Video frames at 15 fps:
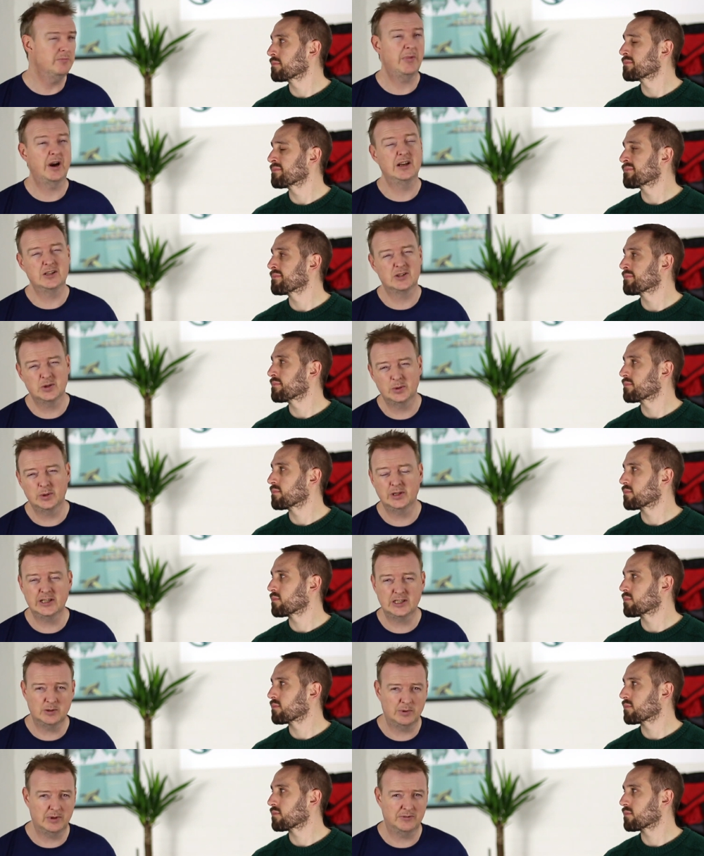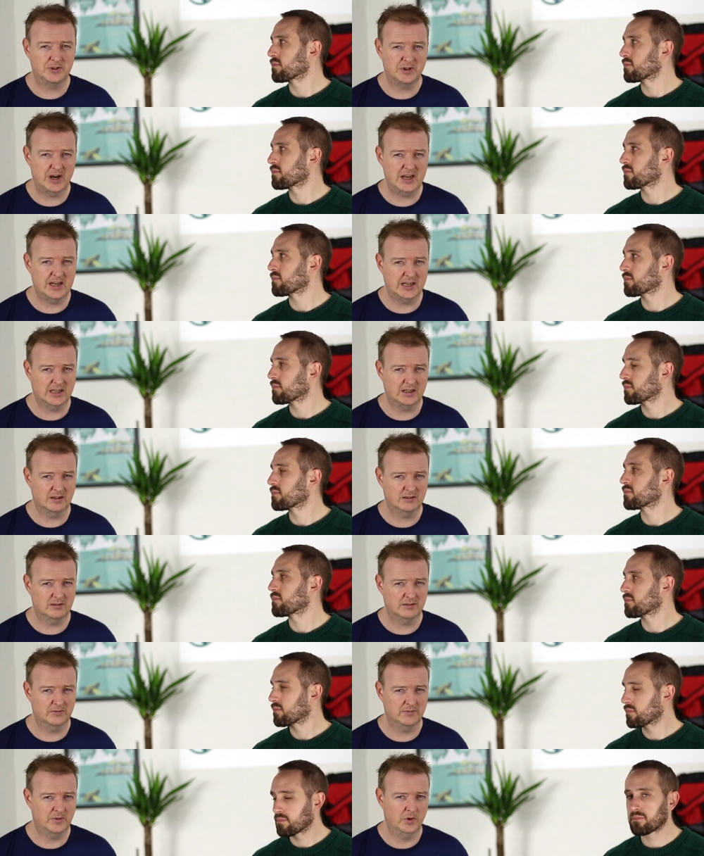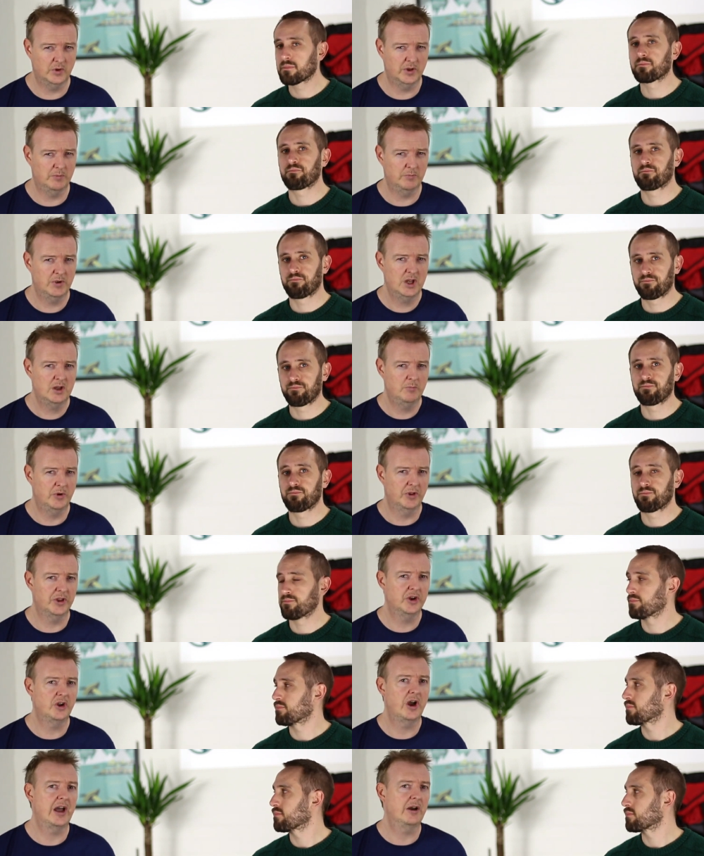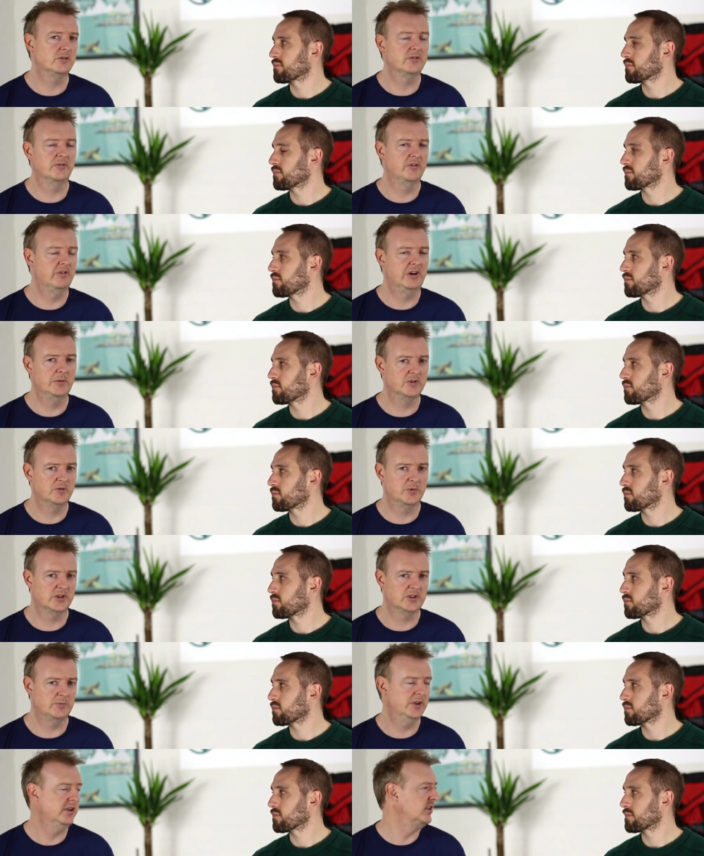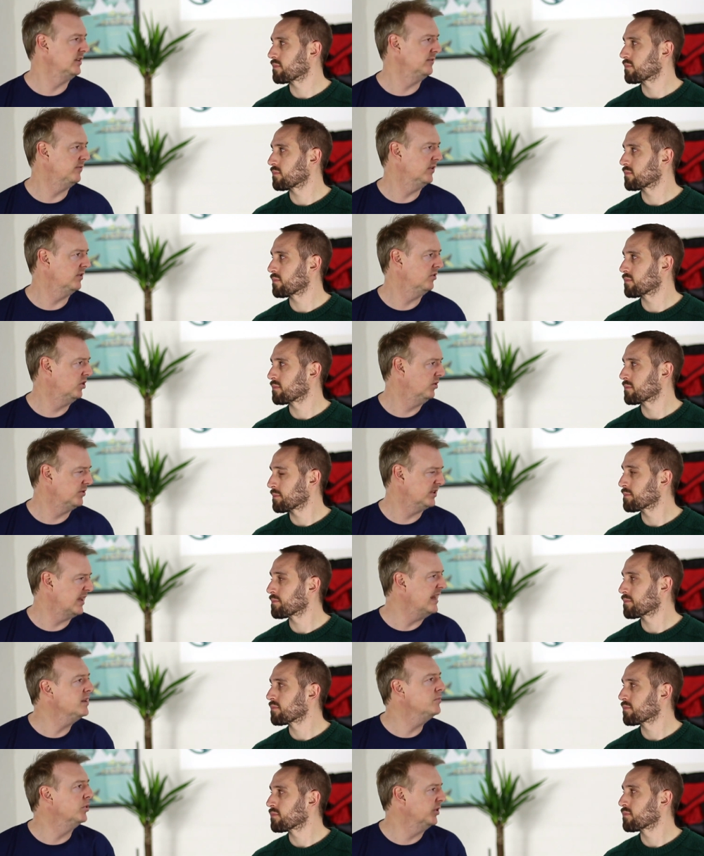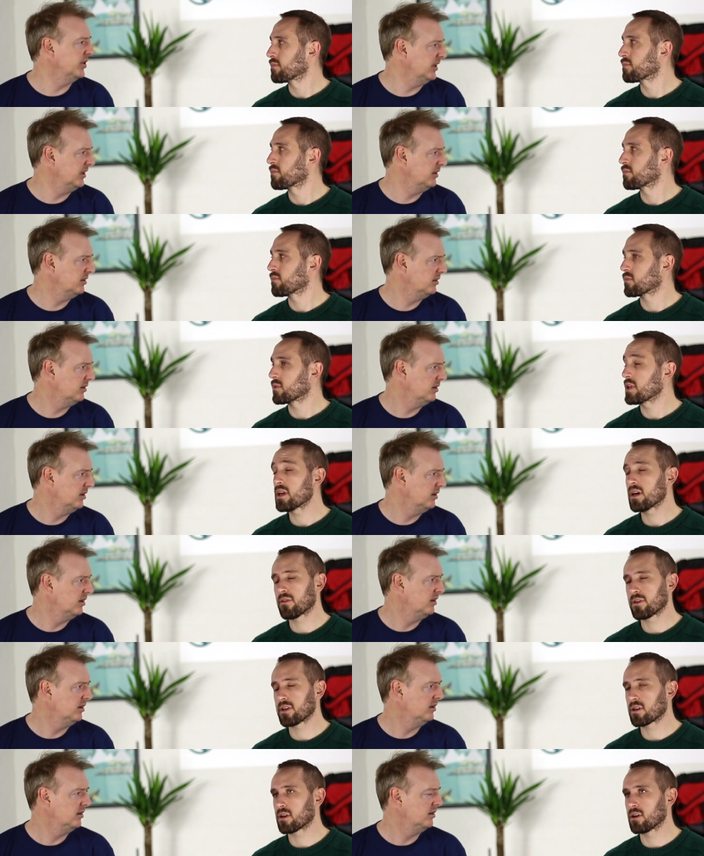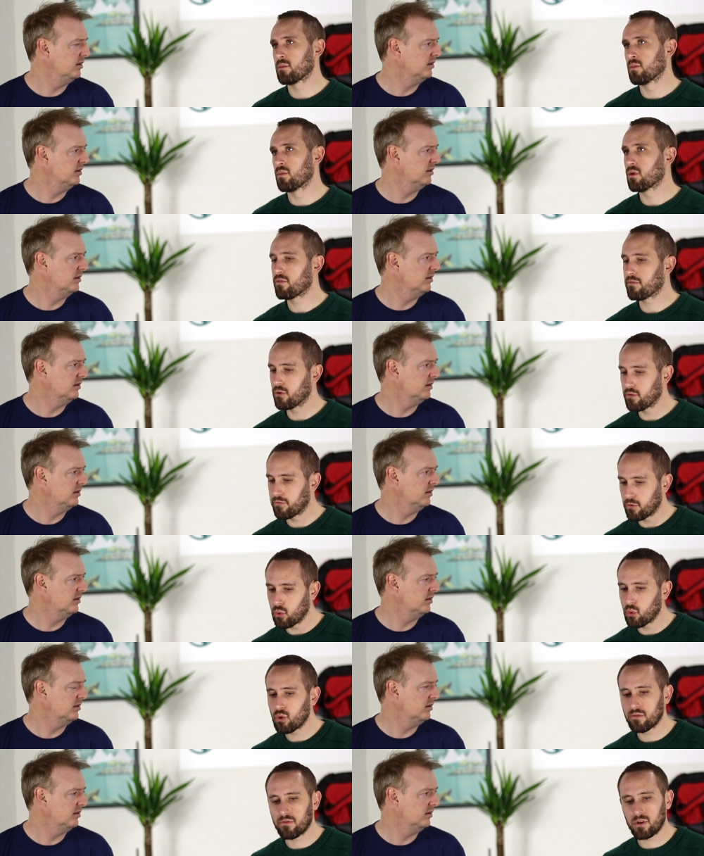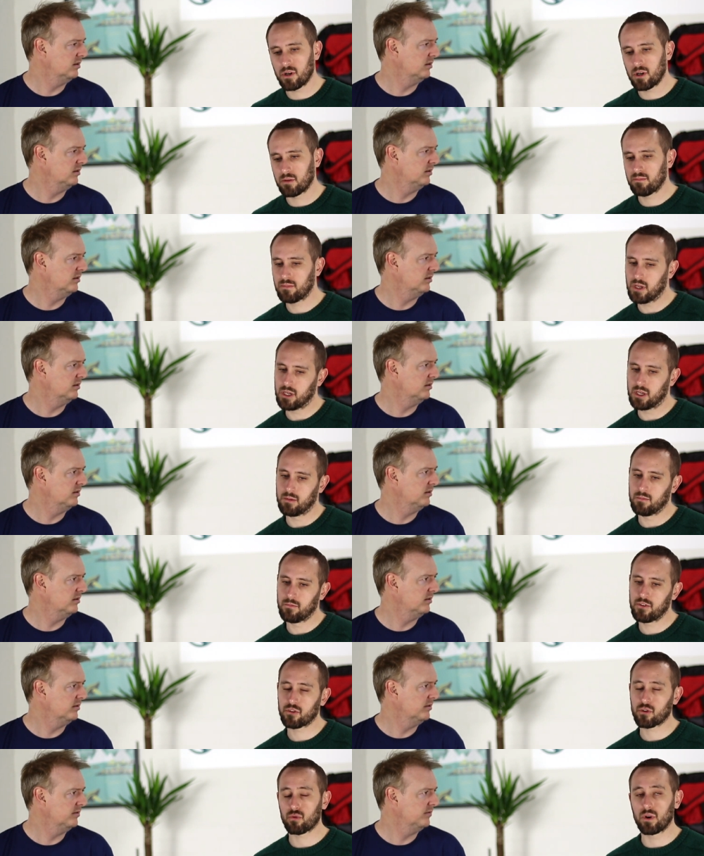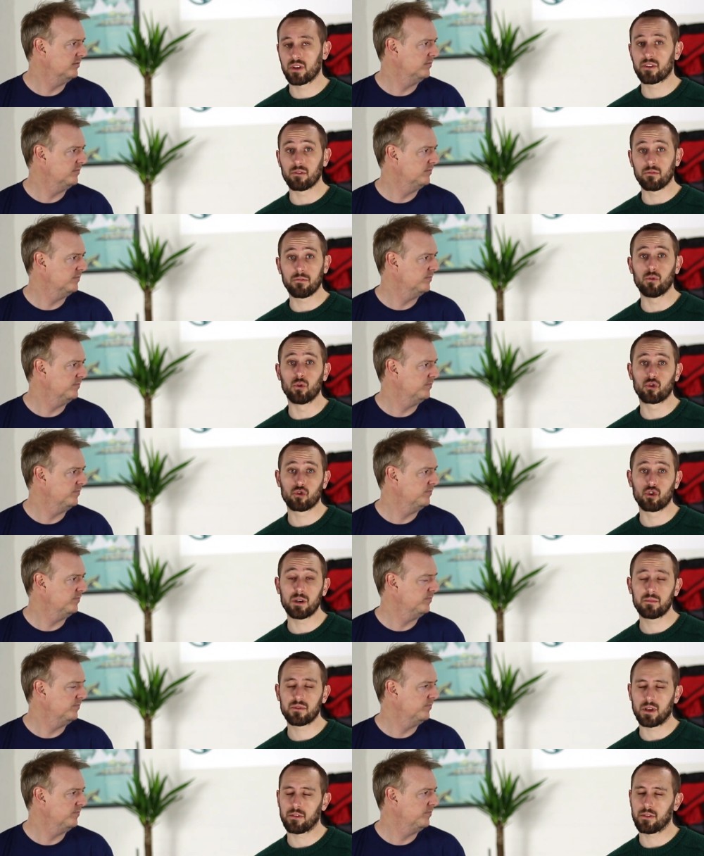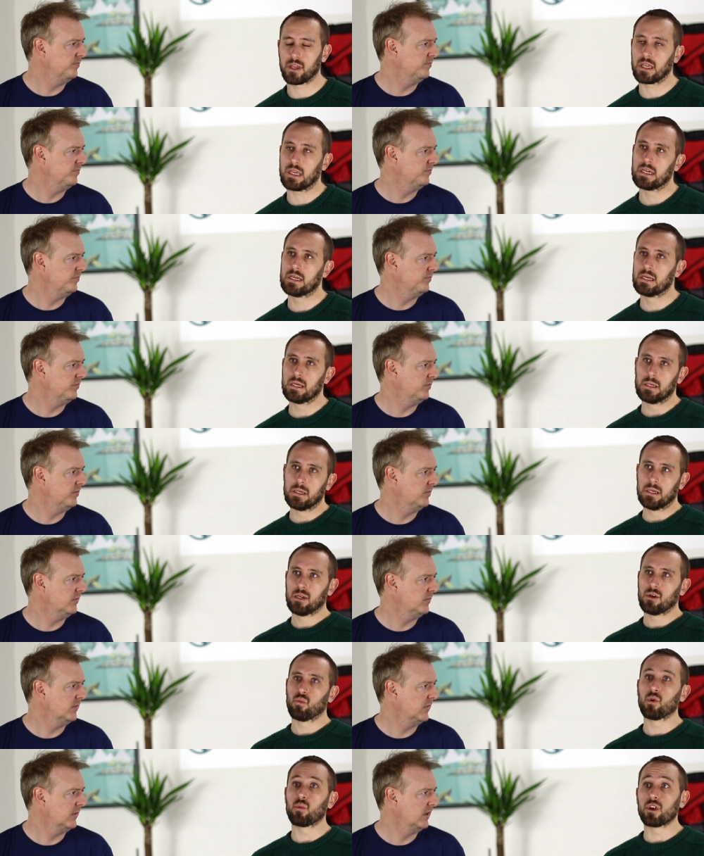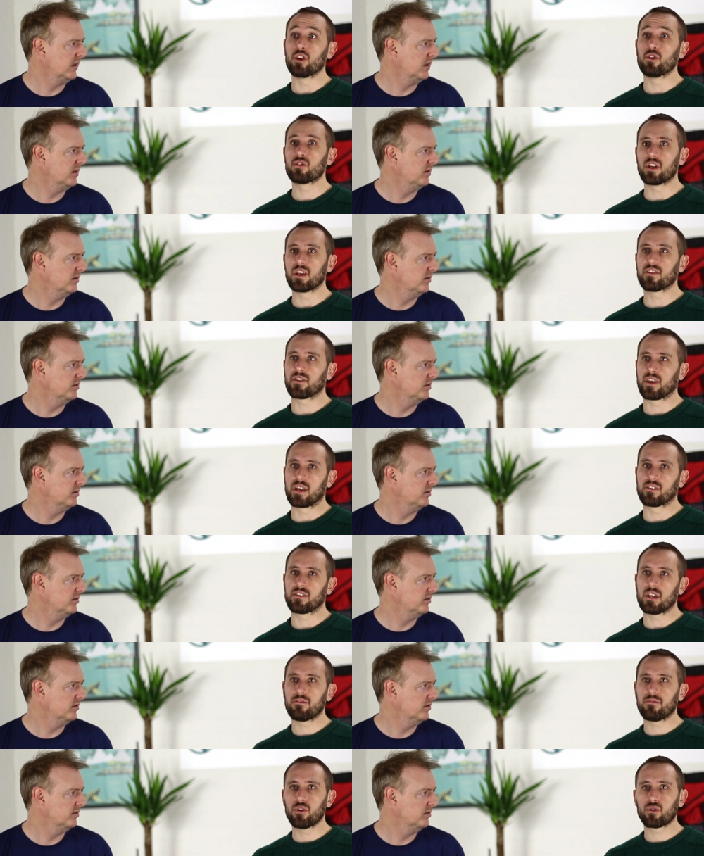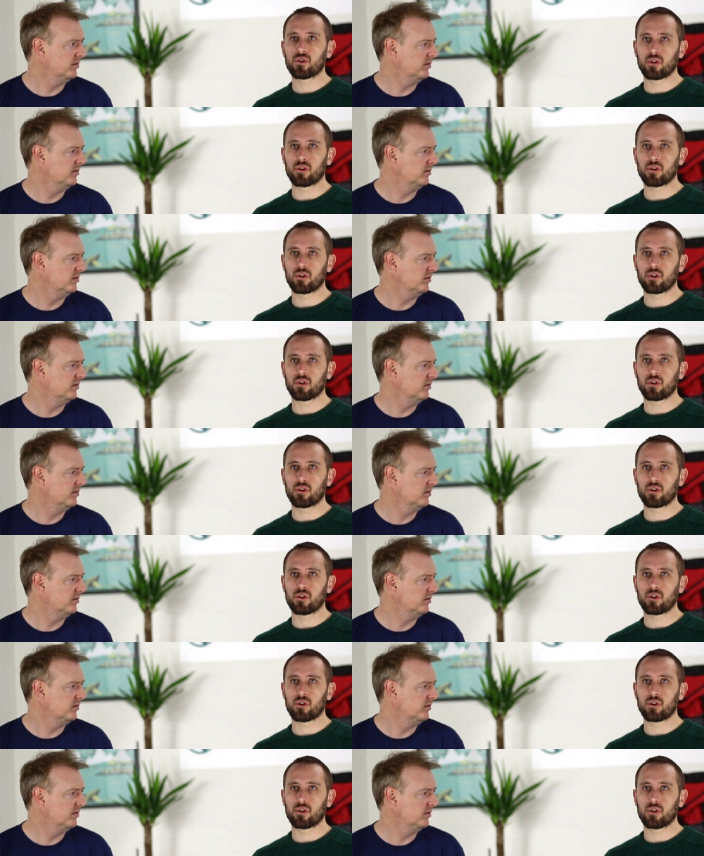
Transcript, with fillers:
Speaker 1: you might need to do a little bit of training for them, but they're not out of the realms of possibility for almost anybody.
Speaker 2: Yeah, I think um, for, for all of our um, physical rating four trips, I think what we usually say is if you